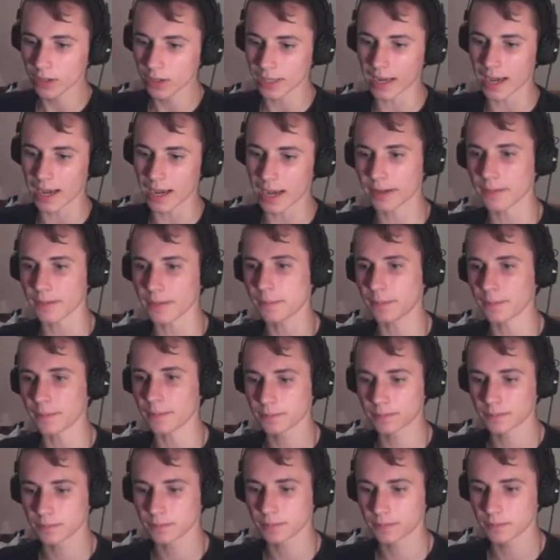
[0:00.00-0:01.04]
Nearly had
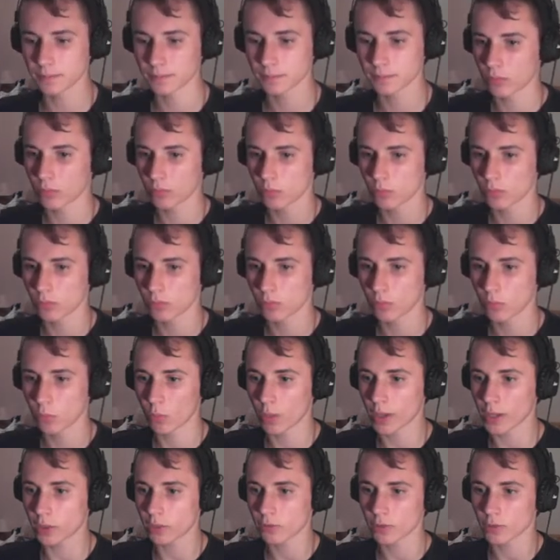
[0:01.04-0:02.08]
him.
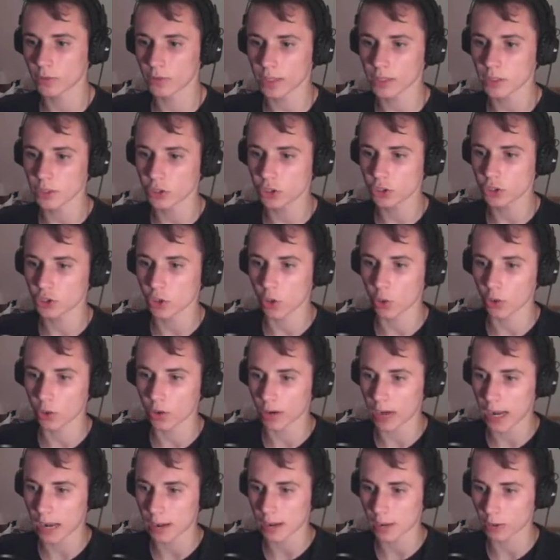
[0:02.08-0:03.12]
Wait, they just
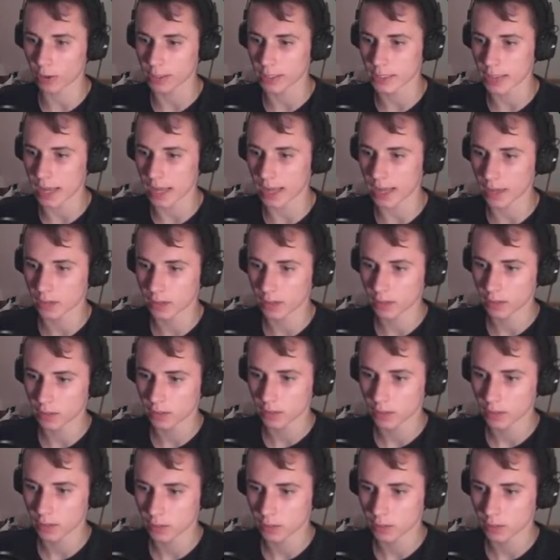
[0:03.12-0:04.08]
stole our hammer again.